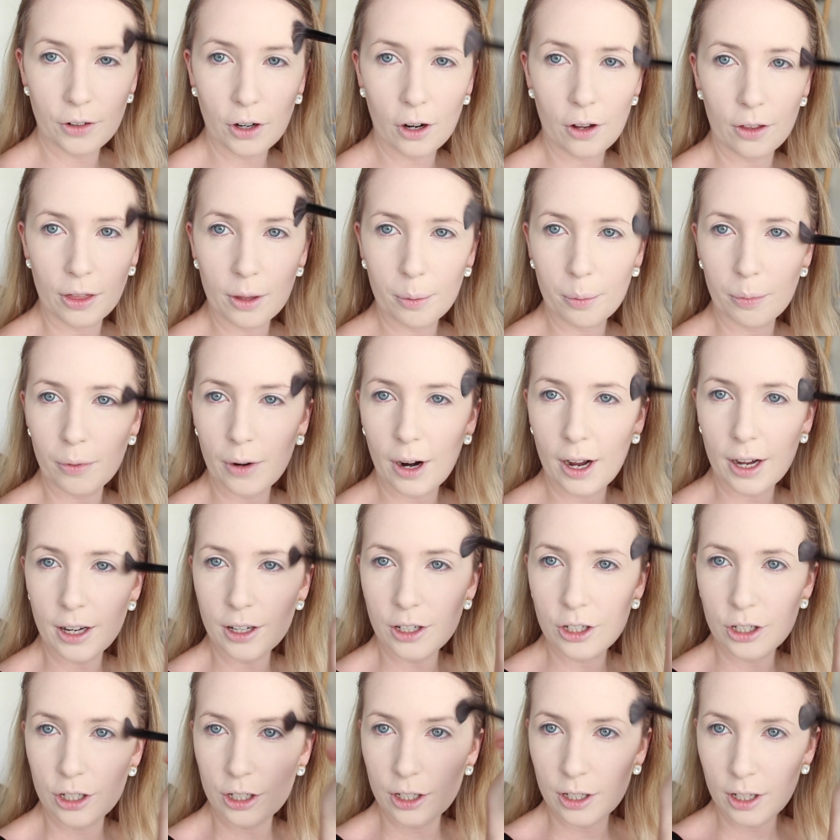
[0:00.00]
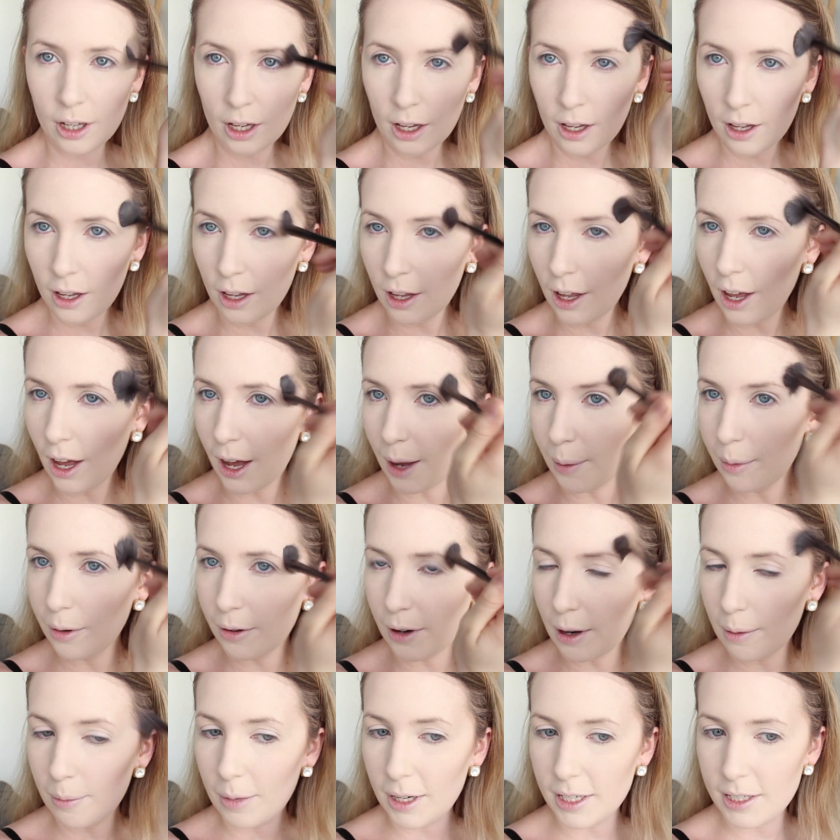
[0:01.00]
on the brush, up
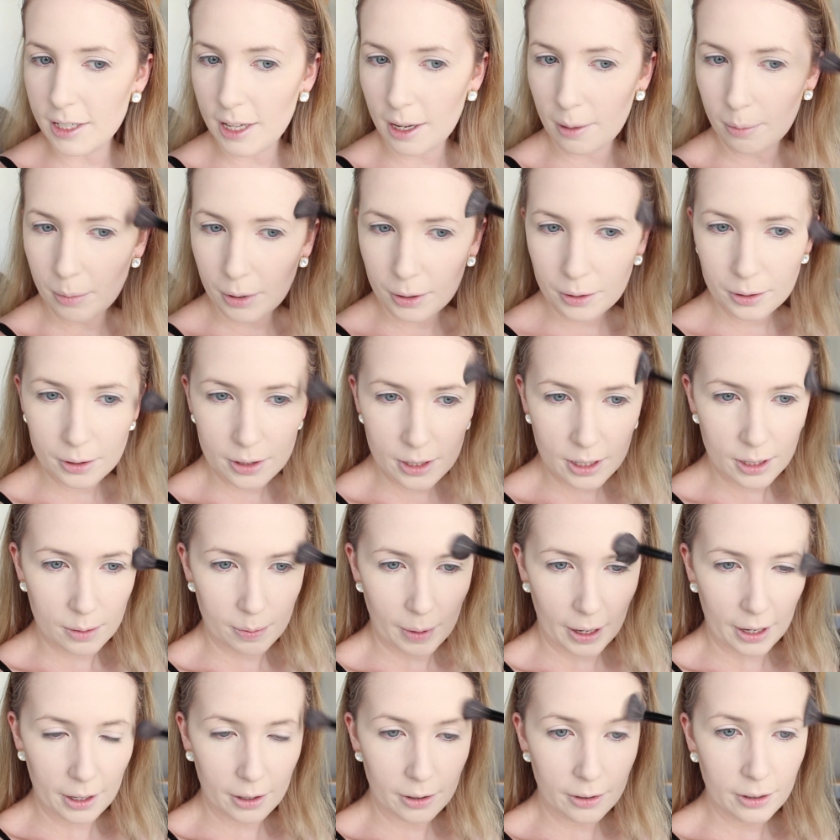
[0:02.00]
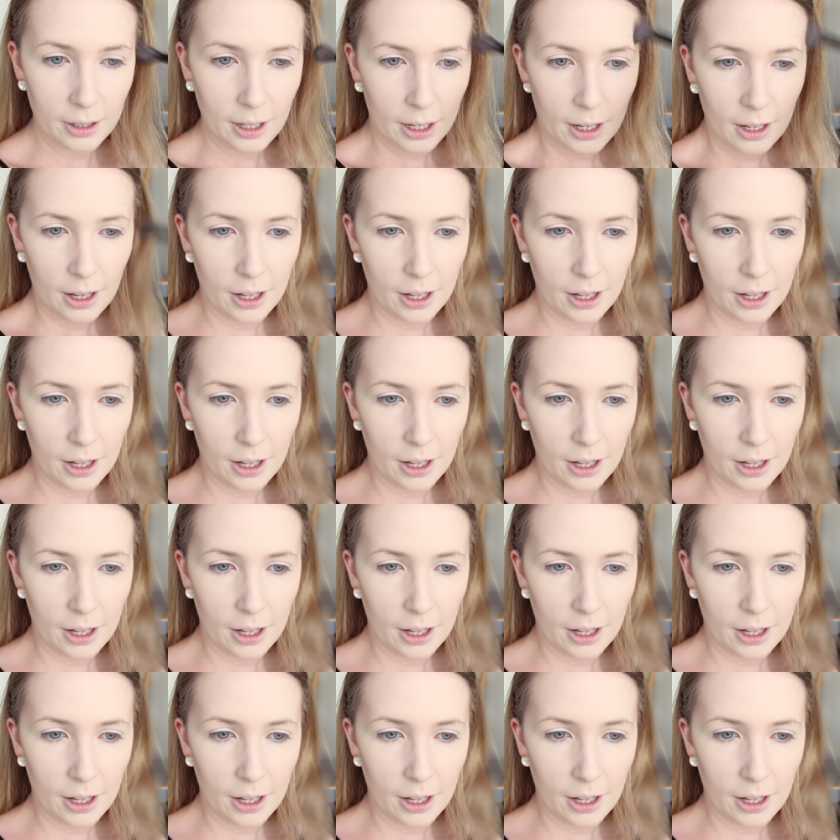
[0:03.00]
around my temples as well.